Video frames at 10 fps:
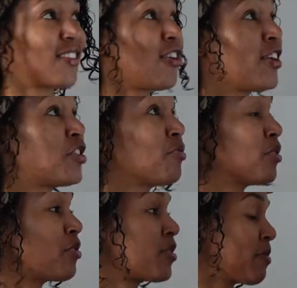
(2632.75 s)
All I do
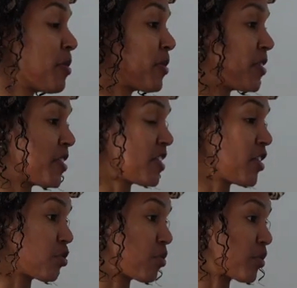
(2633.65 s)
know is I'm gonna put an
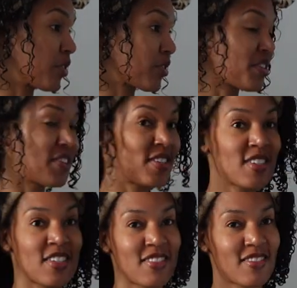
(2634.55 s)
essential oil
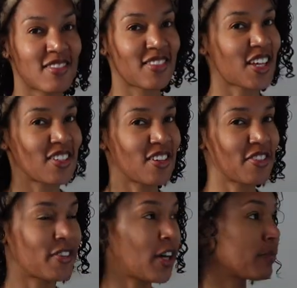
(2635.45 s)
because that's not
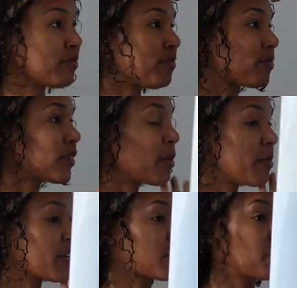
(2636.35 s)
the vibe. I would
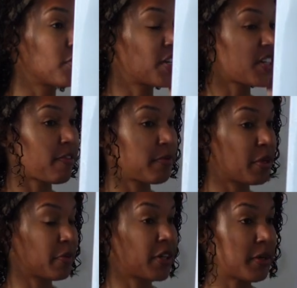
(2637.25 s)
make a smoothie because I haven't
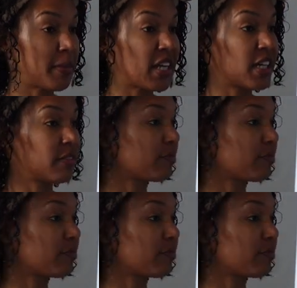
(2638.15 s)
made one in a minute.